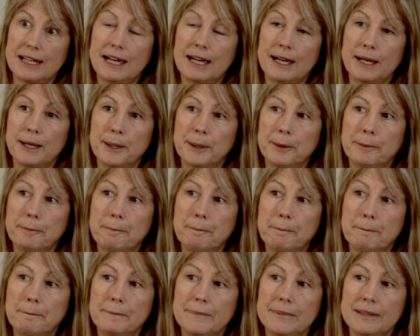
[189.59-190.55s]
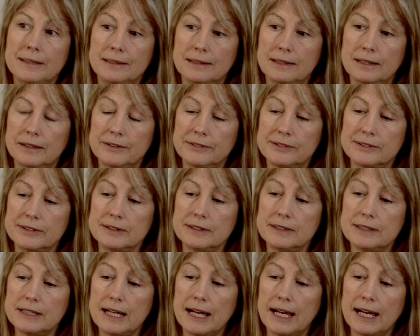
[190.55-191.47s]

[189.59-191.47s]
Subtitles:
in London,